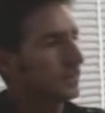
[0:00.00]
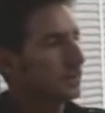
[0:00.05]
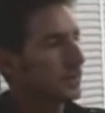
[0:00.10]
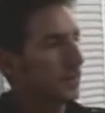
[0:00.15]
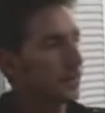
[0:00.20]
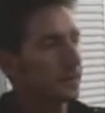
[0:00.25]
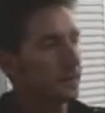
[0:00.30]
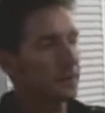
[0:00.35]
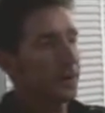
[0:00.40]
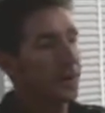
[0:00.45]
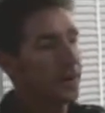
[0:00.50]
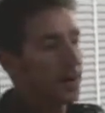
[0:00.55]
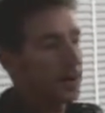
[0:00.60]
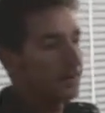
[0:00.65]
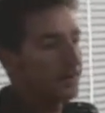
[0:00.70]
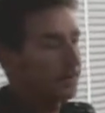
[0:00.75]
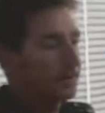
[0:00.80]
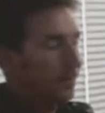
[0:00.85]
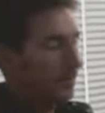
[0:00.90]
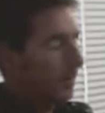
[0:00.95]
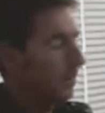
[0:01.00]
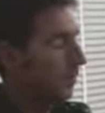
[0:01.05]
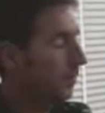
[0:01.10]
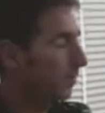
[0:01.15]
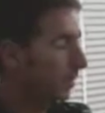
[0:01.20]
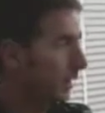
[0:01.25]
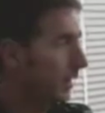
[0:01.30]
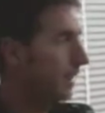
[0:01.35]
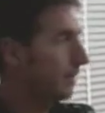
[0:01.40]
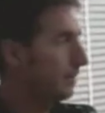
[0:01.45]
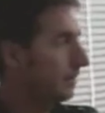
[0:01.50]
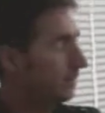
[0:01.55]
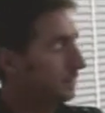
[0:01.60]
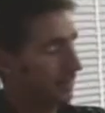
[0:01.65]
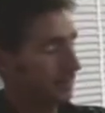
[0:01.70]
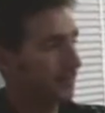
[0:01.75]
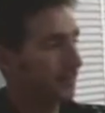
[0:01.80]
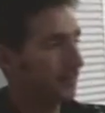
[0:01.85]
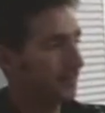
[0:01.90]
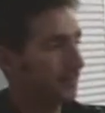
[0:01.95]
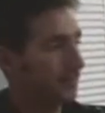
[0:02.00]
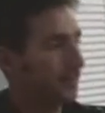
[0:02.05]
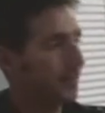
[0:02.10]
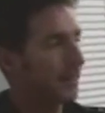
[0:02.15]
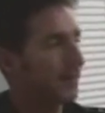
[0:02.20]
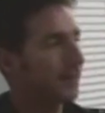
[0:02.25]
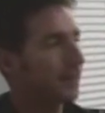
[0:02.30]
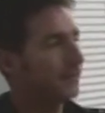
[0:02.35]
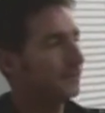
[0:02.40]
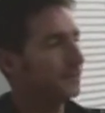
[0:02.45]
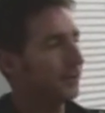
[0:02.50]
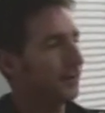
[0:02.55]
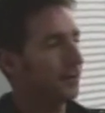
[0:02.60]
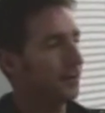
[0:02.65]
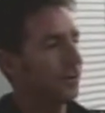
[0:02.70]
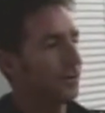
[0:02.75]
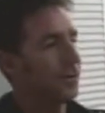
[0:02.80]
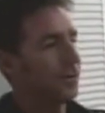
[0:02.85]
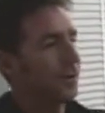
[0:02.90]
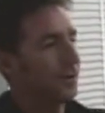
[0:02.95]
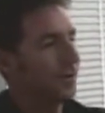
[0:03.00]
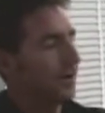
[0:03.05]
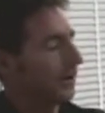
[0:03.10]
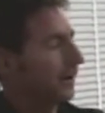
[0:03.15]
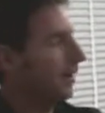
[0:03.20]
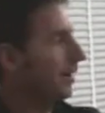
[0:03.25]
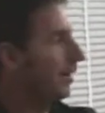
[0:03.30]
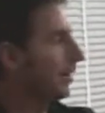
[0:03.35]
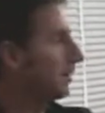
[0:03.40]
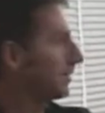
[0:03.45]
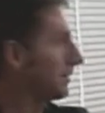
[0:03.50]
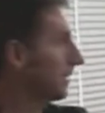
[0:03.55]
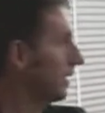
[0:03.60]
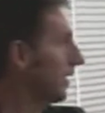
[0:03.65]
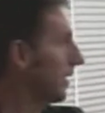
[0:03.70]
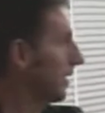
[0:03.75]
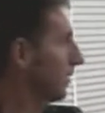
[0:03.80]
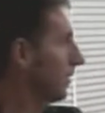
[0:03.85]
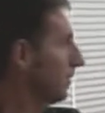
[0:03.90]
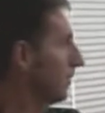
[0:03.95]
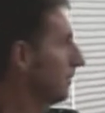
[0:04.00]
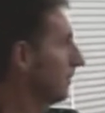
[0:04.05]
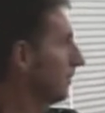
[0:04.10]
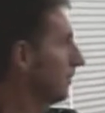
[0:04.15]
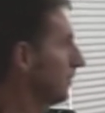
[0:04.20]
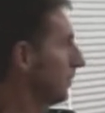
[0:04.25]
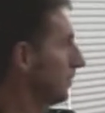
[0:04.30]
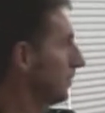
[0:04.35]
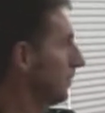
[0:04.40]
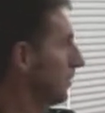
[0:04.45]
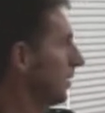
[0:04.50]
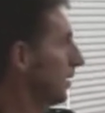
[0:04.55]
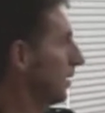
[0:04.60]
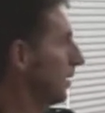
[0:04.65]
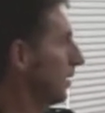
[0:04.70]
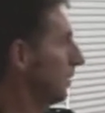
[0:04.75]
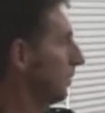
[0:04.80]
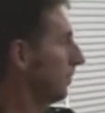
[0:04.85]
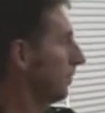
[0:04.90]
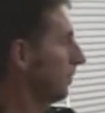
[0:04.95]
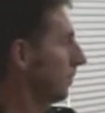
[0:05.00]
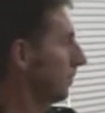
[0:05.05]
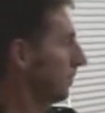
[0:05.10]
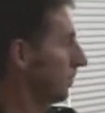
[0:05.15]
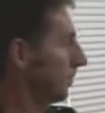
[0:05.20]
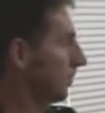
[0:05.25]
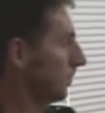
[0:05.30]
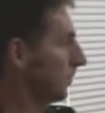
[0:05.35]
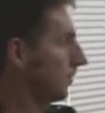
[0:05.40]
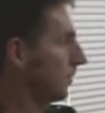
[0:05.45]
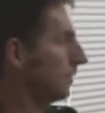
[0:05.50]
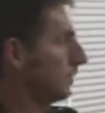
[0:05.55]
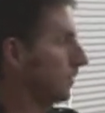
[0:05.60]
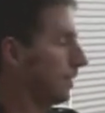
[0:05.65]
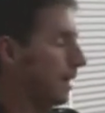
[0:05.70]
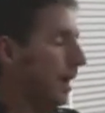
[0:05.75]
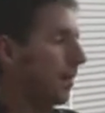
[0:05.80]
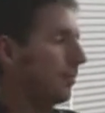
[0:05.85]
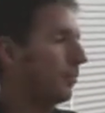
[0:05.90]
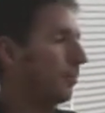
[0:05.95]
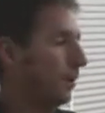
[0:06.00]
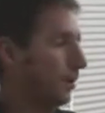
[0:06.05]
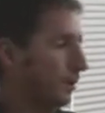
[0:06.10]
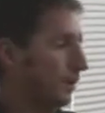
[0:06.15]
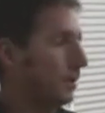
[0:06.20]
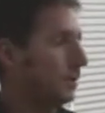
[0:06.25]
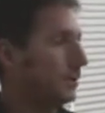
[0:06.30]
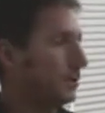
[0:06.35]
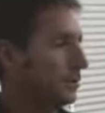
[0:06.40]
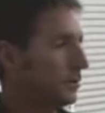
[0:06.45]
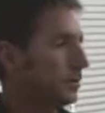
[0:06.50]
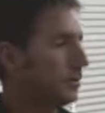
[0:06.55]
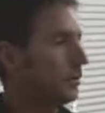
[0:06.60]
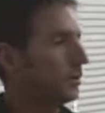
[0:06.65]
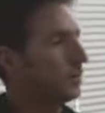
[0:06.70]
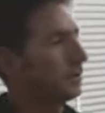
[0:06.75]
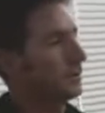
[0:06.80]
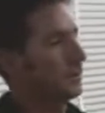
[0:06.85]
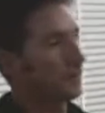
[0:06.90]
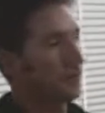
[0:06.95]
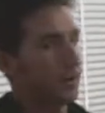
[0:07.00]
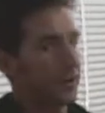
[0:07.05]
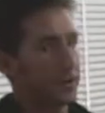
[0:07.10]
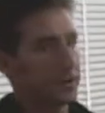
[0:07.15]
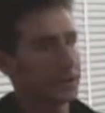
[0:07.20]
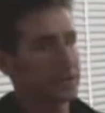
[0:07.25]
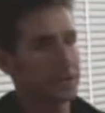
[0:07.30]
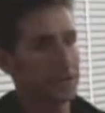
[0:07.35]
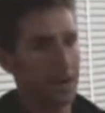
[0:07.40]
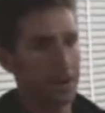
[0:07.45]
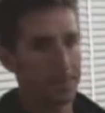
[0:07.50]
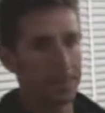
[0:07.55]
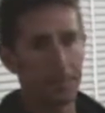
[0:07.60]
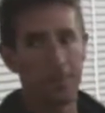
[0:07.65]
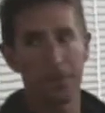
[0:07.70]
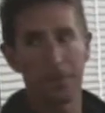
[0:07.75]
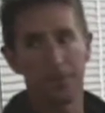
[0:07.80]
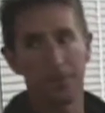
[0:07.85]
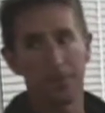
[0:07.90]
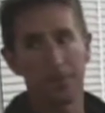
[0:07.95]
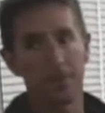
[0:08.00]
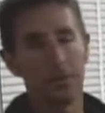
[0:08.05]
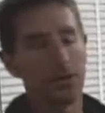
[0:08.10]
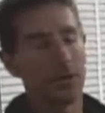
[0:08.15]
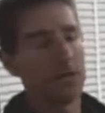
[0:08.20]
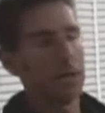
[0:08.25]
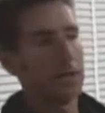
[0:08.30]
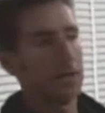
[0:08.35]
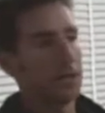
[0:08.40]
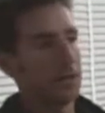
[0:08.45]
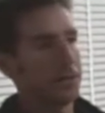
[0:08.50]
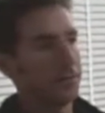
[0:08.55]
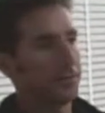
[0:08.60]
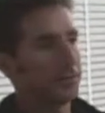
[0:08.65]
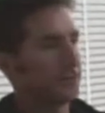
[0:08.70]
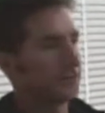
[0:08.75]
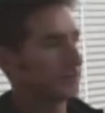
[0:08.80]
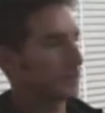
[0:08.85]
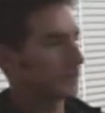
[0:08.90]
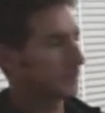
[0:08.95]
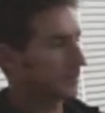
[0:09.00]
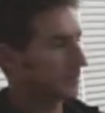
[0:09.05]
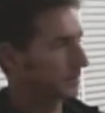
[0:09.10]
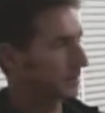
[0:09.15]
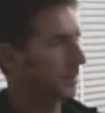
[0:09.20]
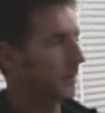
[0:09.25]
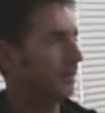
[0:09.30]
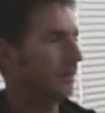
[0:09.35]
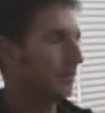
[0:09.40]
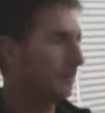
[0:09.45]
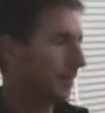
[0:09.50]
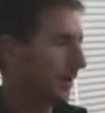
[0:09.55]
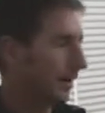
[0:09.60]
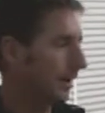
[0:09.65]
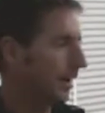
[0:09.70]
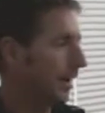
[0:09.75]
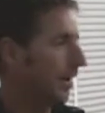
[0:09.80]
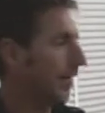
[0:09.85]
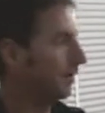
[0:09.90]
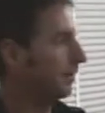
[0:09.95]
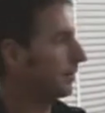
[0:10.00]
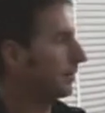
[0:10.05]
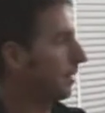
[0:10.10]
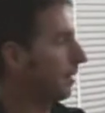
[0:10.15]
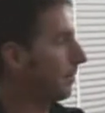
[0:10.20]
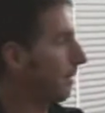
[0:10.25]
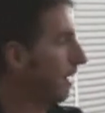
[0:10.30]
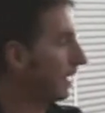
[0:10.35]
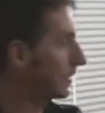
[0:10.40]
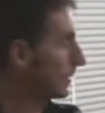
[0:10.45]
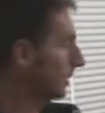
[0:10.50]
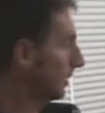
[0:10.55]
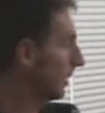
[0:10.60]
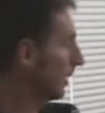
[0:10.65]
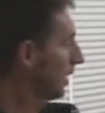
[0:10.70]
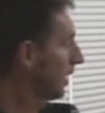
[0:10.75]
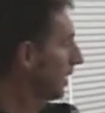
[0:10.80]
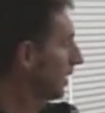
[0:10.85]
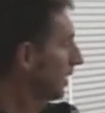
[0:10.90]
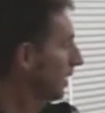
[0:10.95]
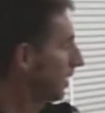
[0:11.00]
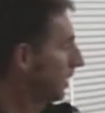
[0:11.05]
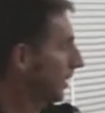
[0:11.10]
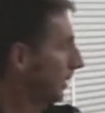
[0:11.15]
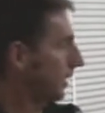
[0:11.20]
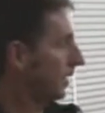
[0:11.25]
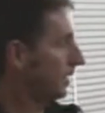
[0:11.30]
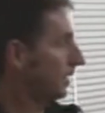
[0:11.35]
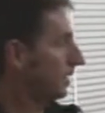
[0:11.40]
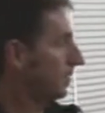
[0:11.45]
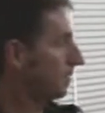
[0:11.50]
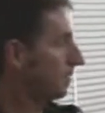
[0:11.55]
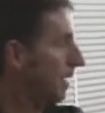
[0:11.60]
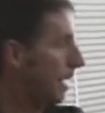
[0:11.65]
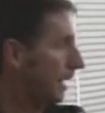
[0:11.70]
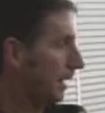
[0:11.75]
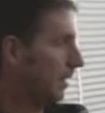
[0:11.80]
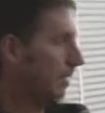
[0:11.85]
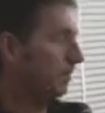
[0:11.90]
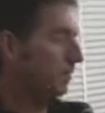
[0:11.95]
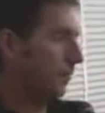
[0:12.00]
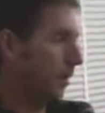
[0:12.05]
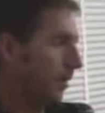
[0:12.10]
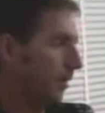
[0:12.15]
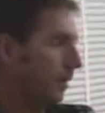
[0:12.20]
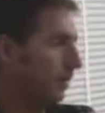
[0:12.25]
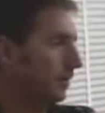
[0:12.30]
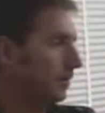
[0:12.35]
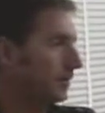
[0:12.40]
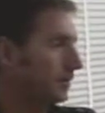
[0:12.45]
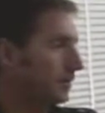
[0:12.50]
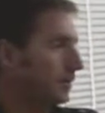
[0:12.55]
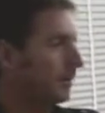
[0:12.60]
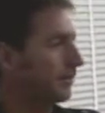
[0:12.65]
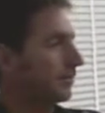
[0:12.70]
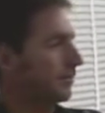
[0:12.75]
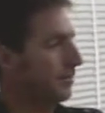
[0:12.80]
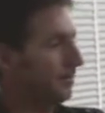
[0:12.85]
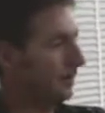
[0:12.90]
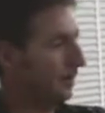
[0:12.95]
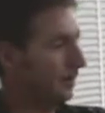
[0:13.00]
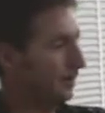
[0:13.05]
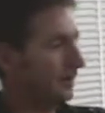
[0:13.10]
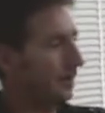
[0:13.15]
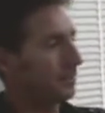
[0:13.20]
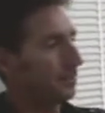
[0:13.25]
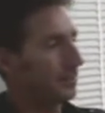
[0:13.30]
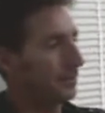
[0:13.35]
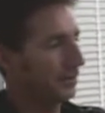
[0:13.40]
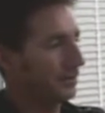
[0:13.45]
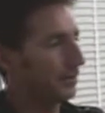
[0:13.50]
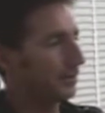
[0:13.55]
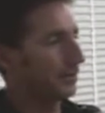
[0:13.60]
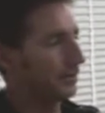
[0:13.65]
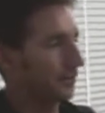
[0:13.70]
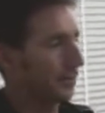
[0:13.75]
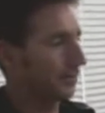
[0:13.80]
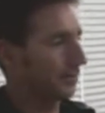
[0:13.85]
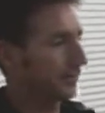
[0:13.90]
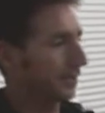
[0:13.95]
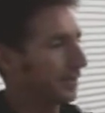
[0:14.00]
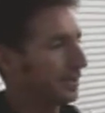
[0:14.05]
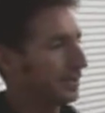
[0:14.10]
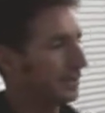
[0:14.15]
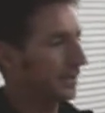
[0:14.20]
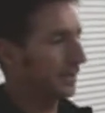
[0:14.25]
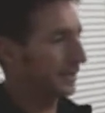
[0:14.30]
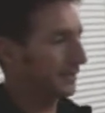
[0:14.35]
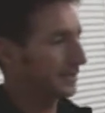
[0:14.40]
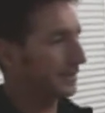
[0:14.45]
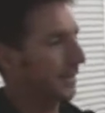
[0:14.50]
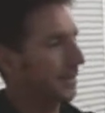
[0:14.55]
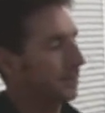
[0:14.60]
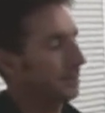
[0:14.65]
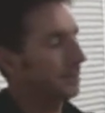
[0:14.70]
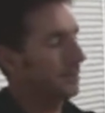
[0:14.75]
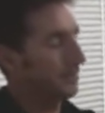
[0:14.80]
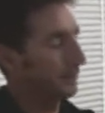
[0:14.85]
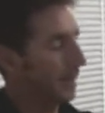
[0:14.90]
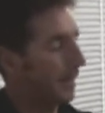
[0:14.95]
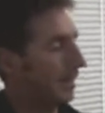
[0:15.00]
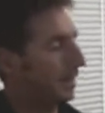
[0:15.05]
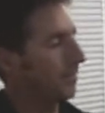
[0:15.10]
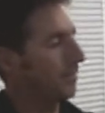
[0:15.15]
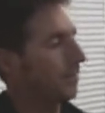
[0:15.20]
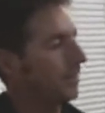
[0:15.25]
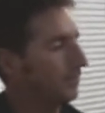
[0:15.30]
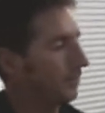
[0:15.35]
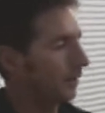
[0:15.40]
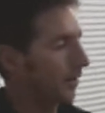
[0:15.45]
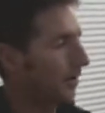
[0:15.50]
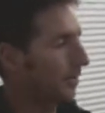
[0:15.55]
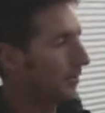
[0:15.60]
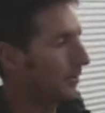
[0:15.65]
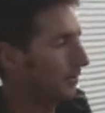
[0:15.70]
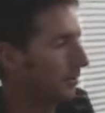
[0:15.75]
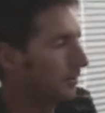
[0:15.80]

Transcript: Yes. Um, I mean, we want to keep it safe for everybody, so uh, there's a lot of uh, that the operator can do as far as stopping people if there's somebody that's spun out. Um, actually, they can back up cars. If somebody's completely going the wrong direction, they can stop them and back them up from